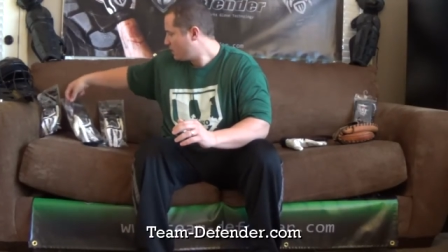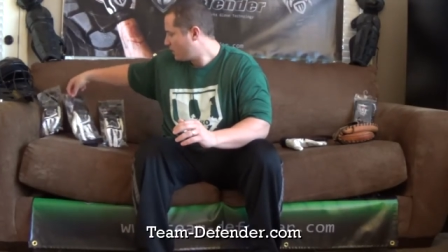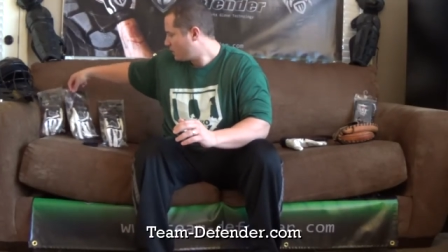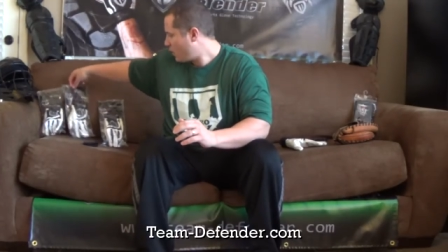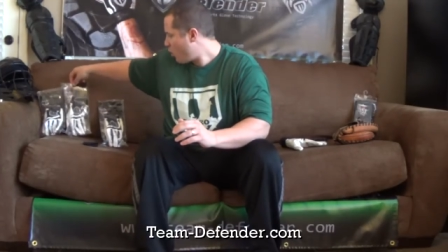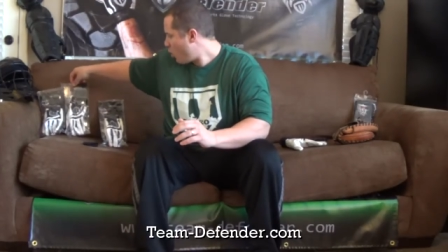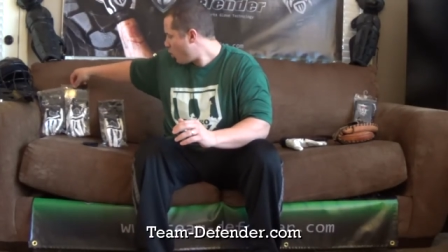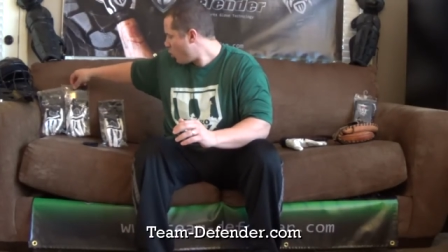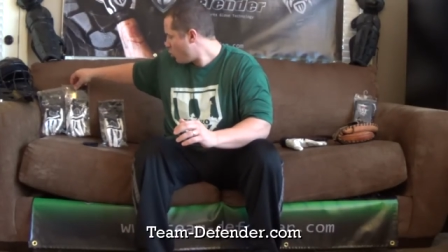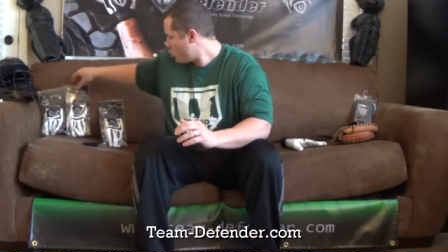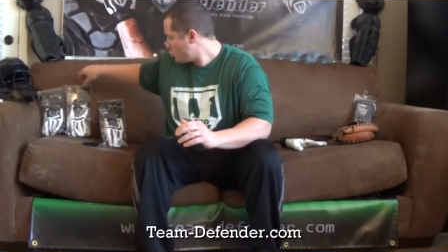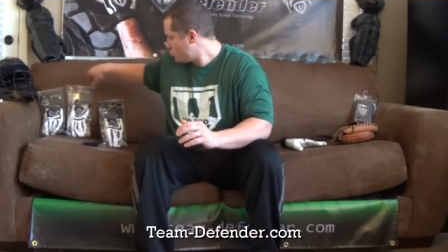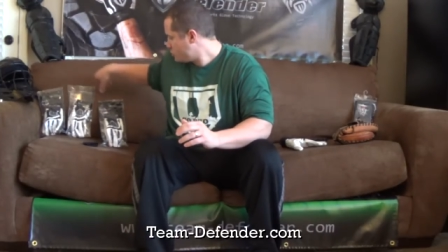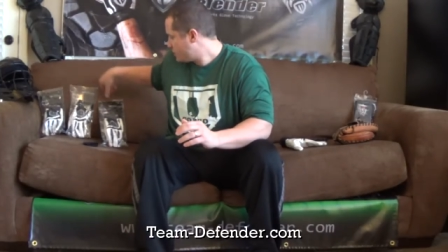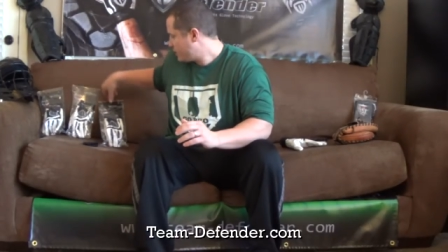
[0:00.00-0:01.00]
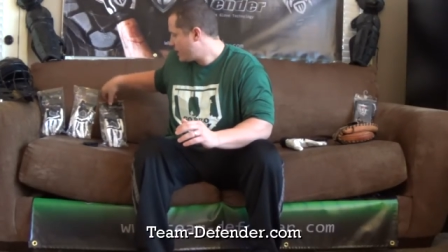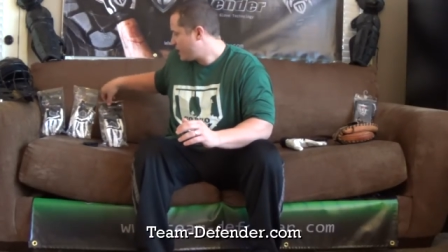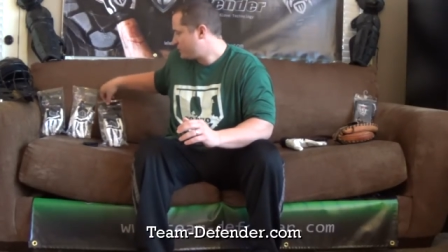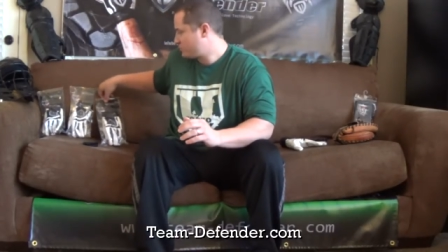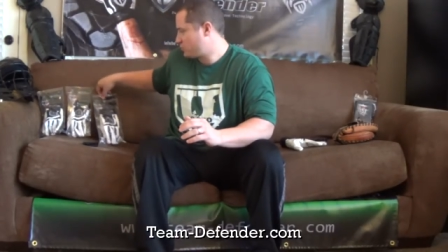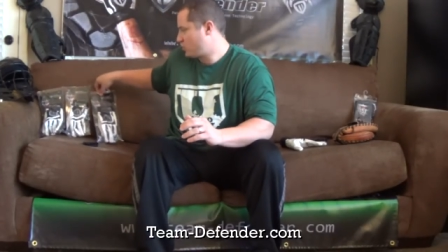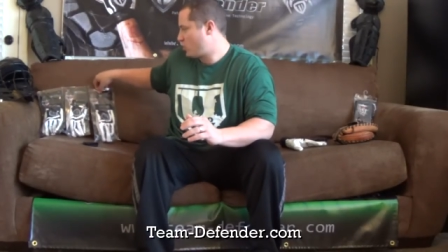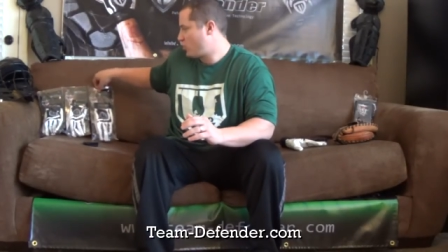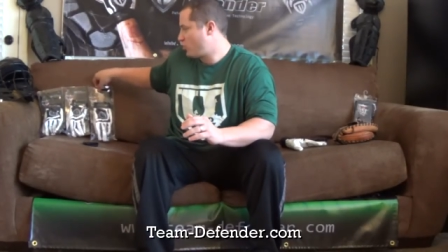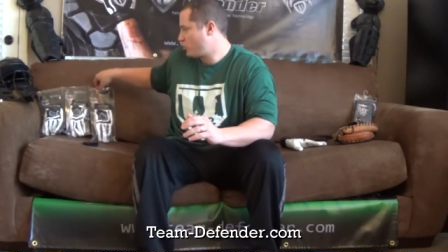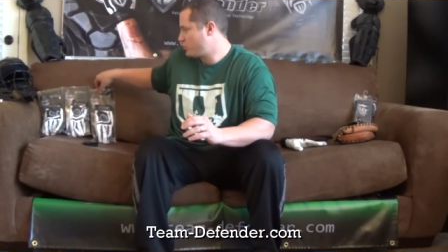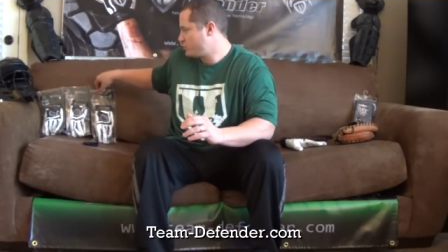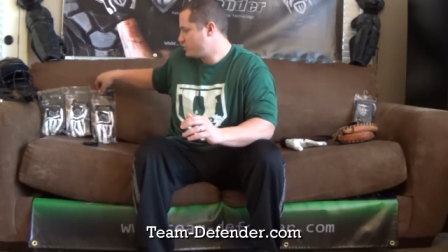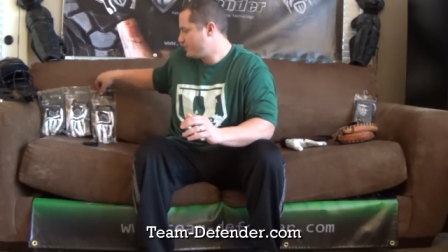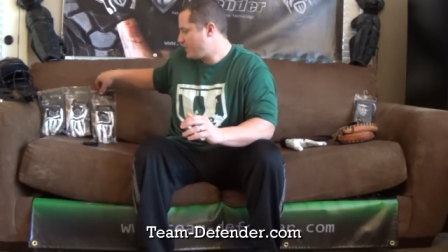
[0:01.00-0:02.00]
a large, and extra
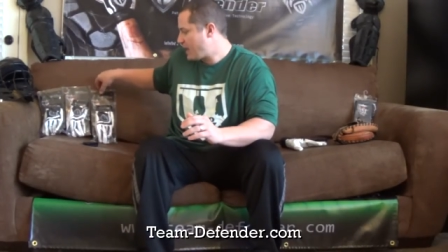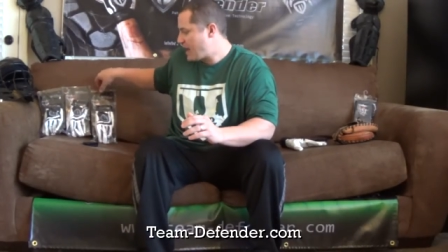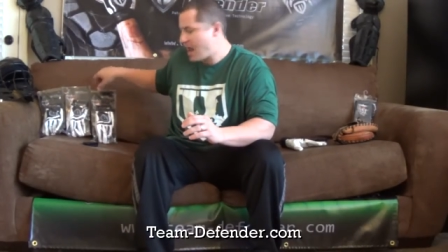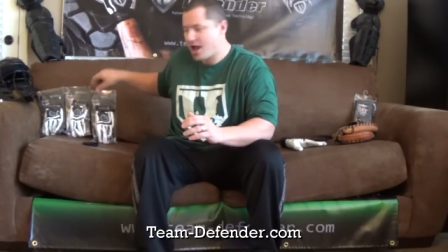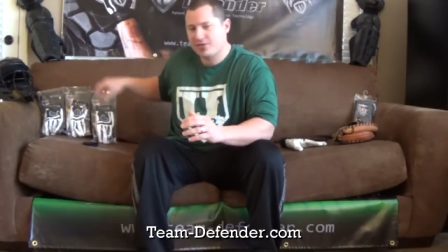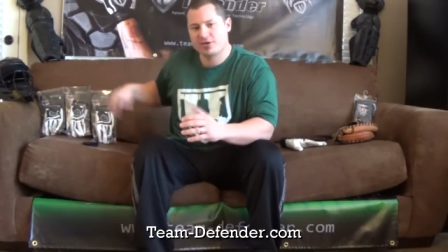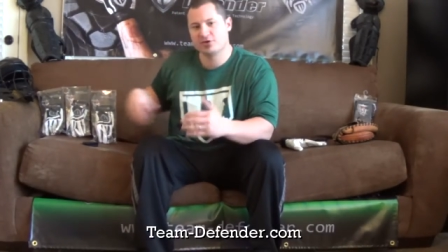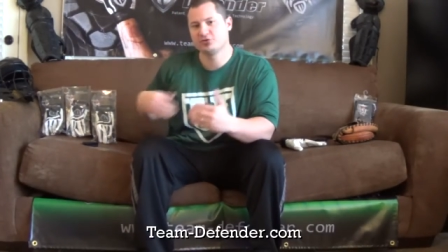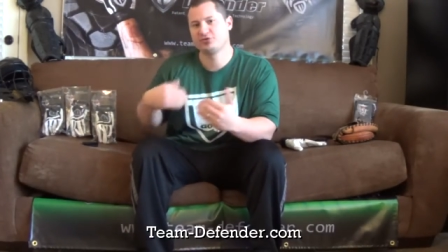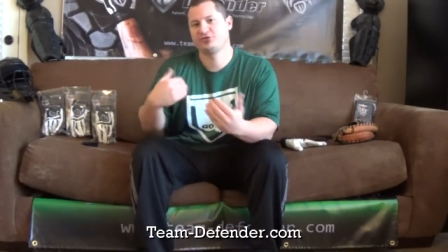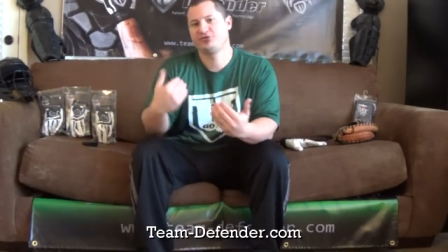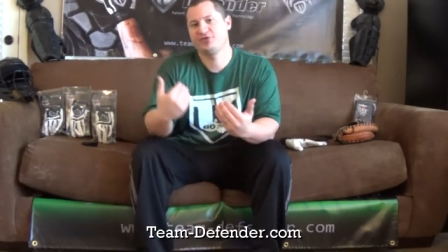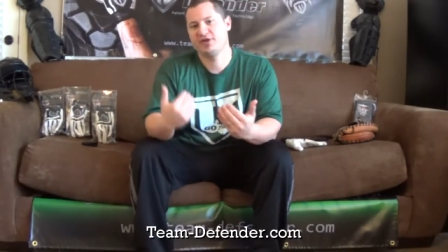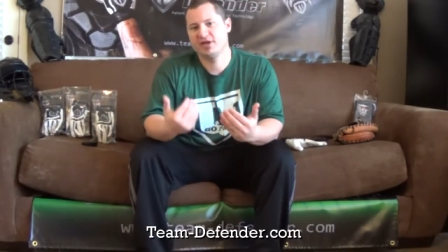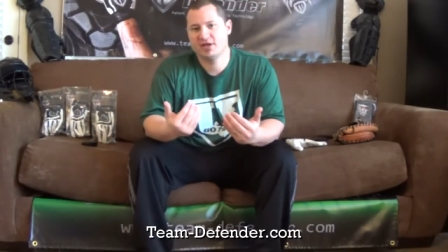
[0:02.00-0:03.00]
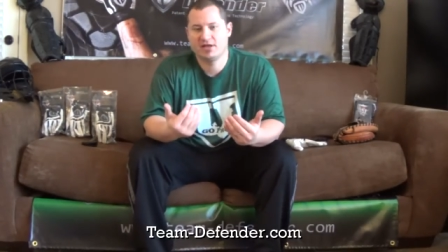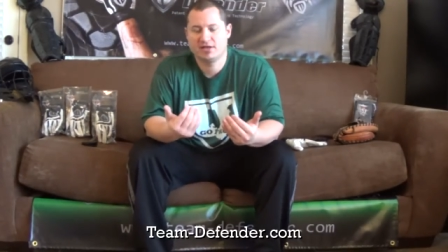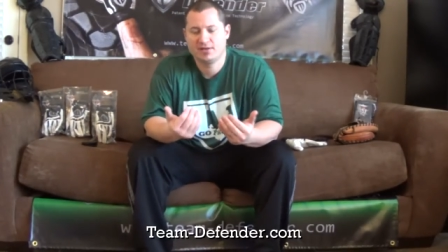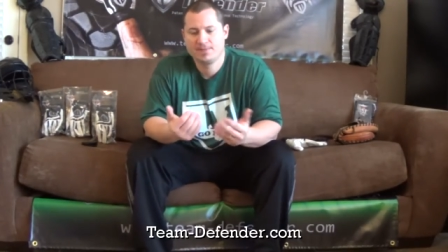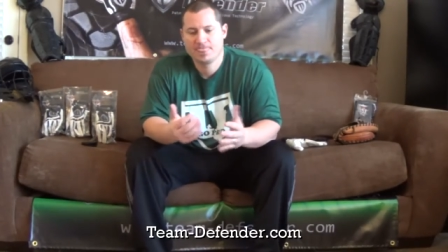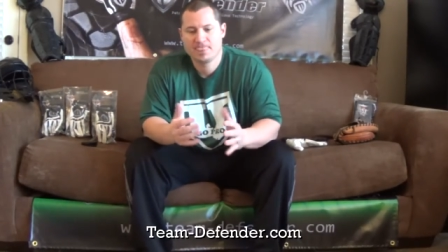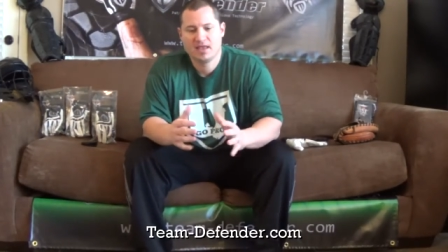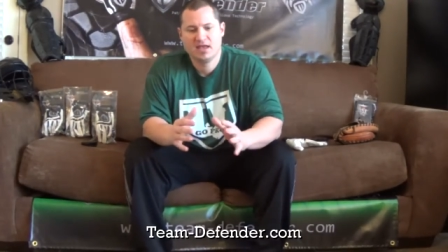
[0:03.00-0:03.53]
large, and how those fit.